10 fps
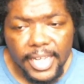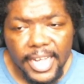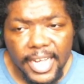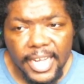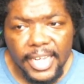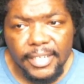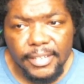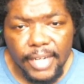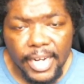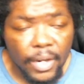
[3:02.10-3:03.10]
an
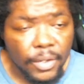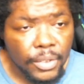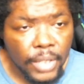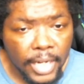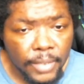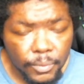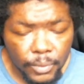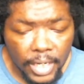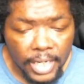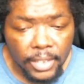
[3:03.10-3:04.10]
unknown
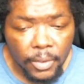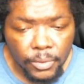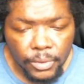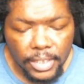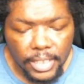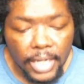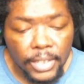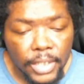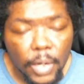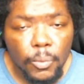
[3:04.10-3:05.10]

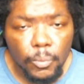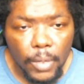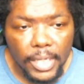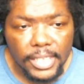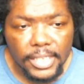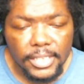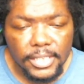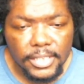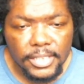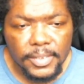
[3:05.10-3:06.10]
one
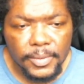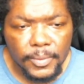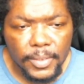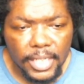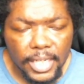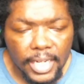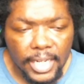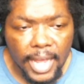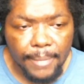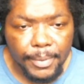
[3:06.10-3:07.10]
to a
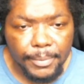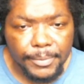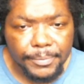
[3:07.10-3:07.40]
lot of people.